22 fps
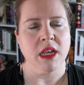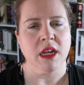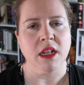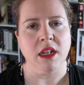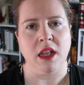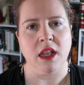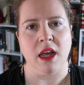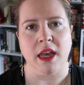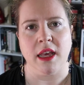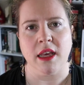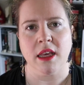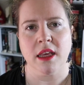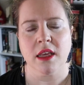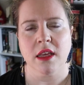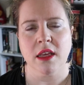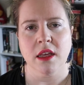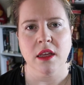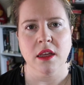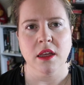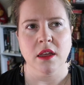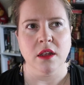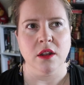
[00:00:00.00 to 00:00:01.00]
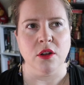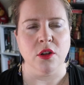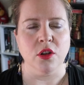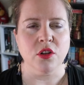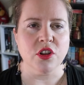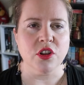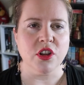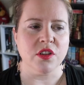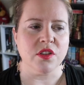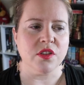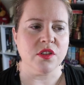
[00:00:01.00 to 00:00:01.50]
like
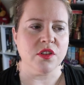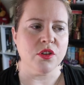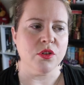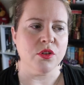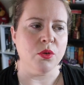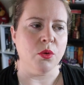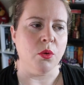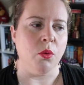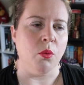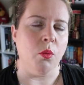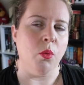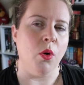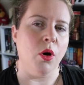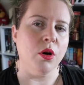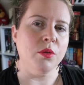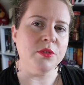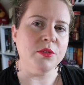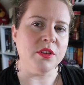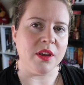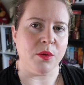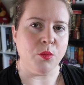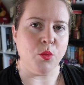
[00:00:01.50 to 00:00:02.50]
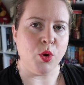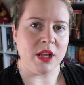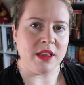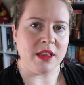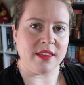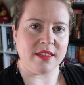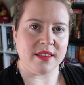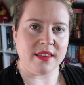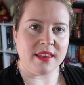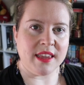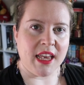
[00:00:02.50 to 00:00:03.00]
not just what someone
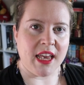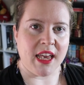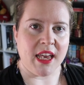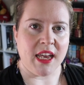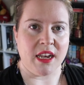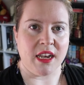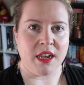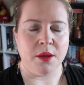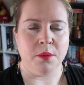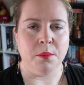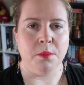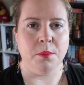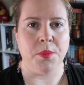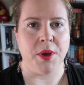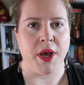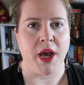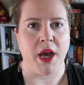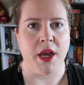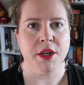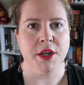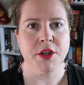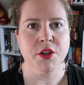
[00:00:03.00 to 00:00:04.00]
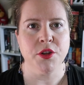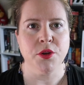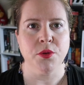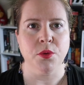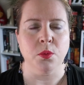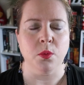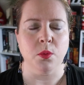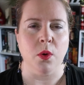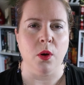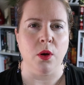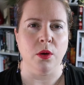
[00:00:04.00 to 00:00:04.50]
said but
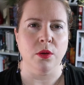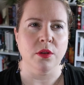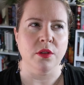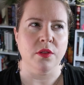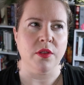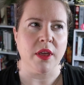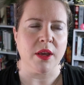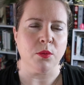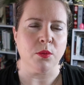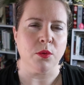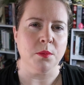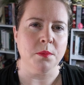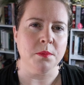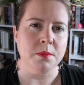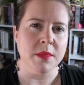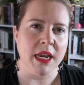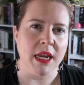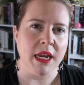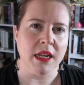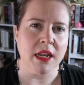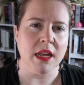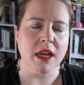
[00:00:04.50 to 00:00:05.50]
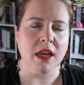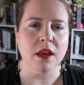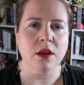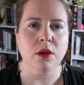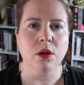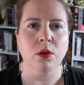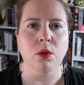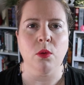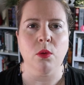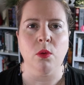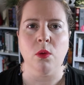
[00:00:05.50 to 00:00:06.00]
what they were
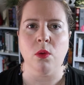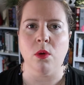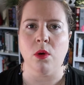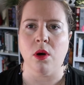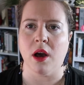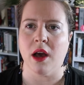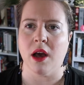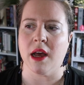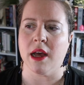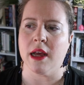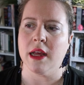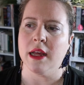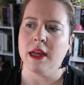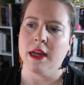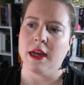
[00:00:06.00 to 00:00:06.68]
meaning, or